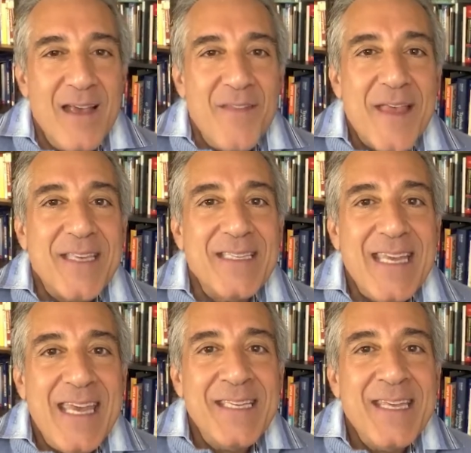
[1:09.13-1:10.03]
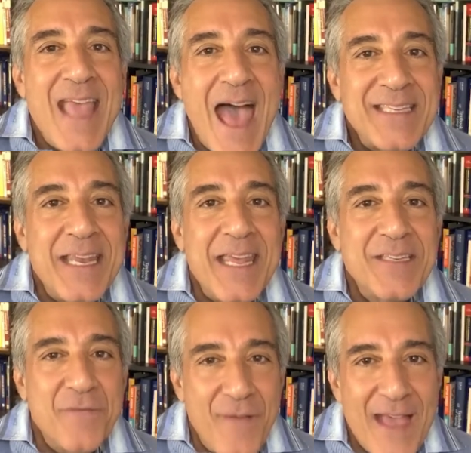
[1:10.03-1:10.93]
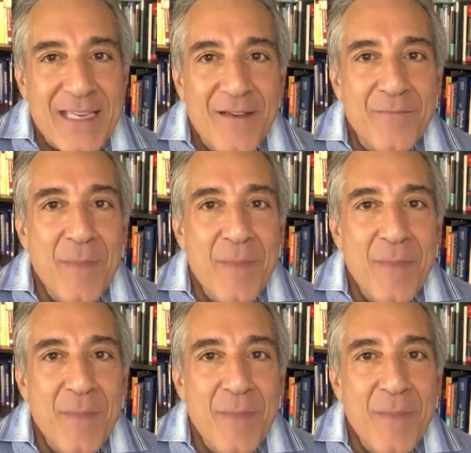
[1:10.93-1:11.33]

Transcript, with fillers: that's as easy as it is effective.